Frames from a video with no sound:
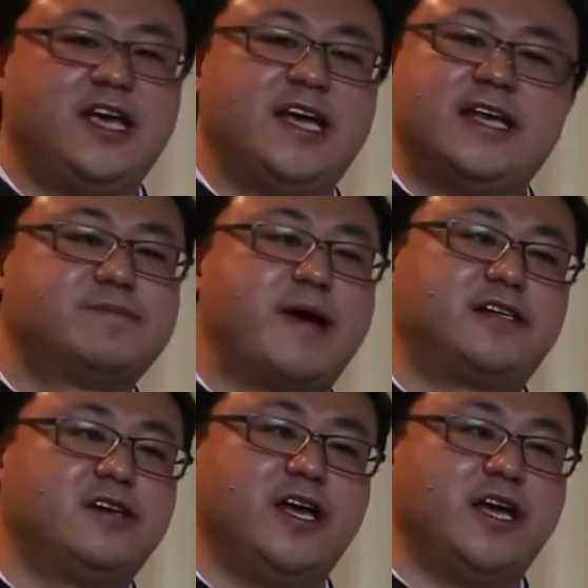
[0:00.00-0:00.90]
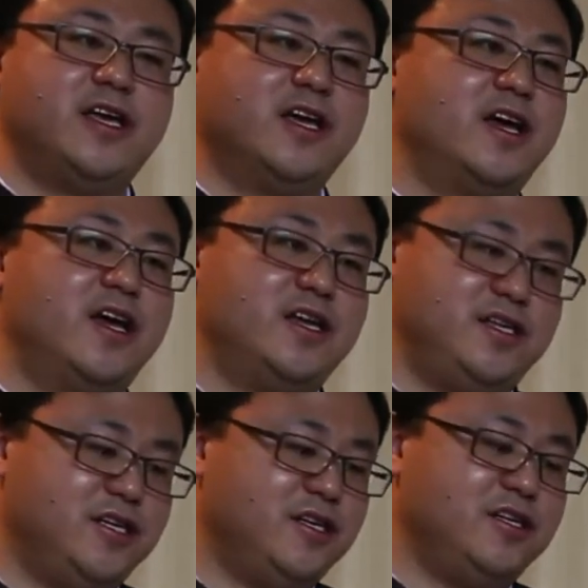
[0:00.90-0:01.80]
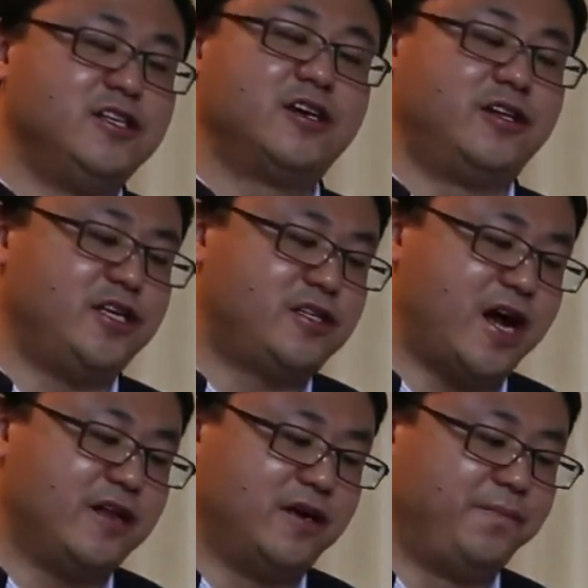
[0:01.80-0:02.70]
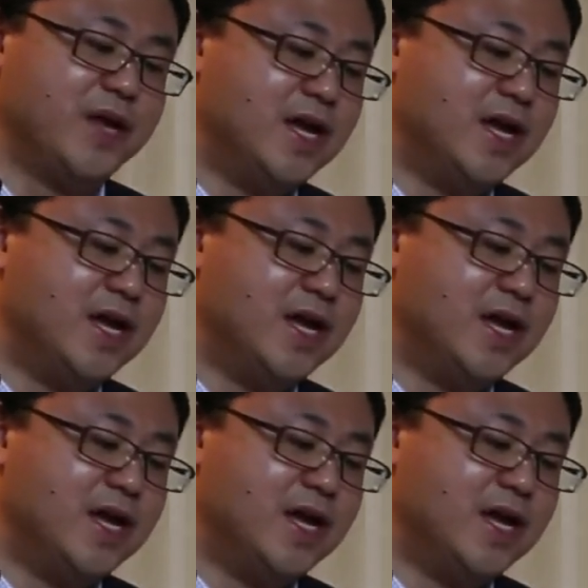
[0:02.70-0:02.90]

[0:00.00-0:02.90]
especially in today's China.